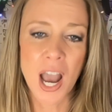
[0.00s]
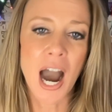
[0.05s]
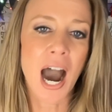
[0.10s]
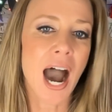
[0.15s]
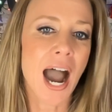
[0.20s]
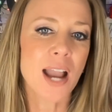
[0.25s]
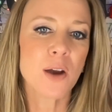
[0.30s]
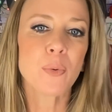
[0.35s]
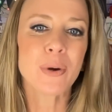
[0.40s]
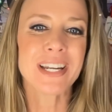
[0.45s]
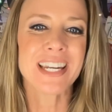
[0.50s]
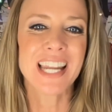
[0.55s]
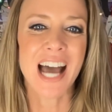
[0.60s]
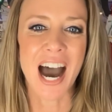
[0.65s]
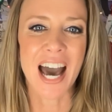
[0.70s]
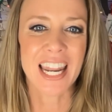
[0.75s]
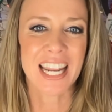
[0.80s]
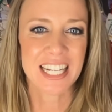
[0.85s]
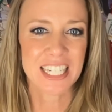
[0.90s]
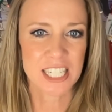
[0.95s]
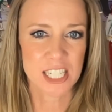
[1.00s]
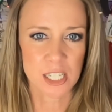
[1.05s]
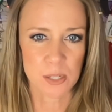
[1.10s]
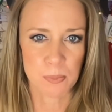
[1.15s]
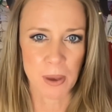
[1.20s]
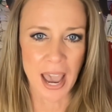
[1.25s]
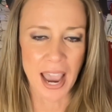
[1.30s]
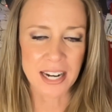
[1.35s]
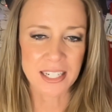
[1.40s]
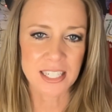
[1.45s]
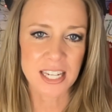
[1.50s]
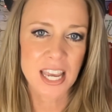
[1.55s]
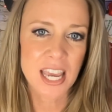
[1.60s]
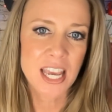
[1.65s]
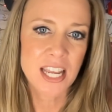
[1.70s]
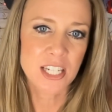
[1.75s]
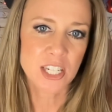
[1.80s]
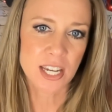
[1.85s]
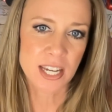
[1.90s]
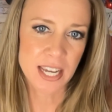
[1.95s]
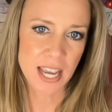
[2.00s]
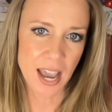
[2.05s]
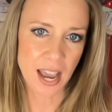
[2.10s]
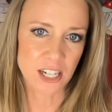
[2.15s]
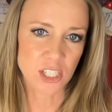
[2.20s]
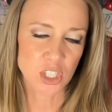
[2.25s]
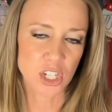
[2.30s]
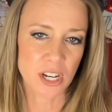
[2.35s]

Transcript: I would not expect to cash